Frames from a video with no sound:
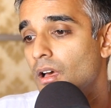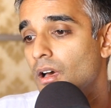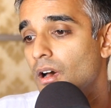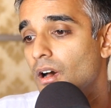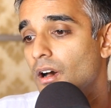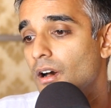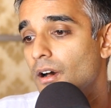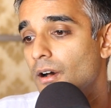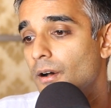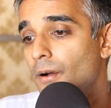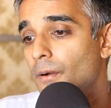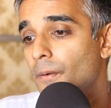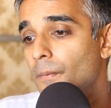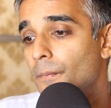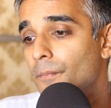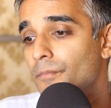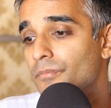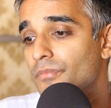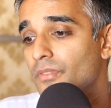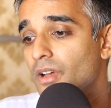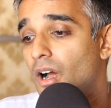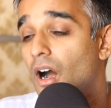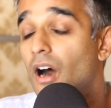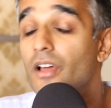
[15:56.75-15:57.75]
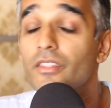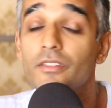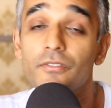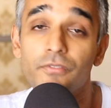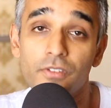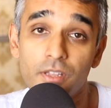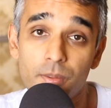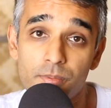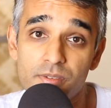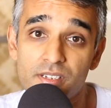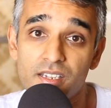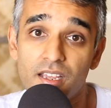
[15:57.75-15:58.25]
on the
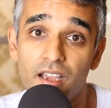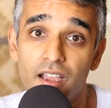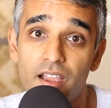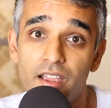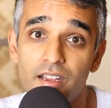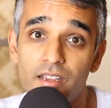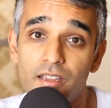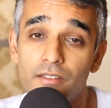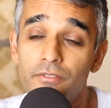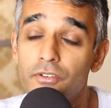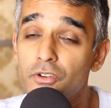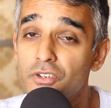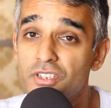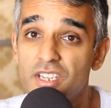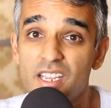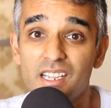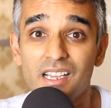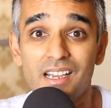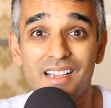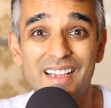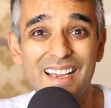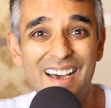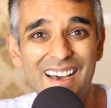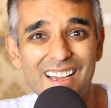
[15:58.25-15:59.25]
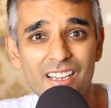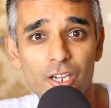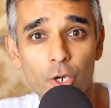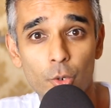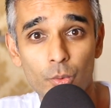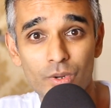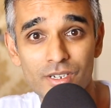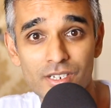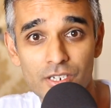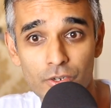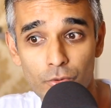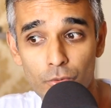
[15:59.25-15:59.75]
flip side, if you're saying a guy
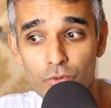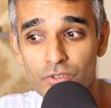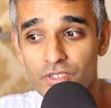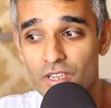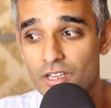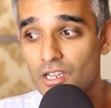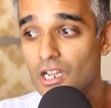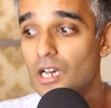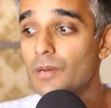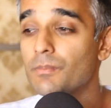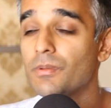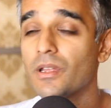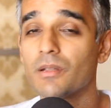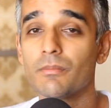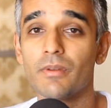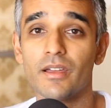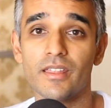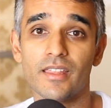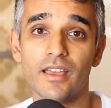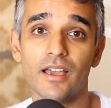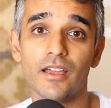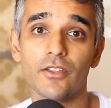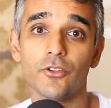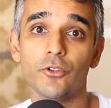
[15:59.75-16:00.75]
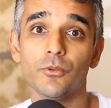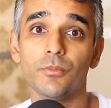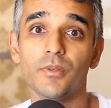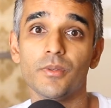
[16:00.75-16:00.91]
always screws it up, and by that you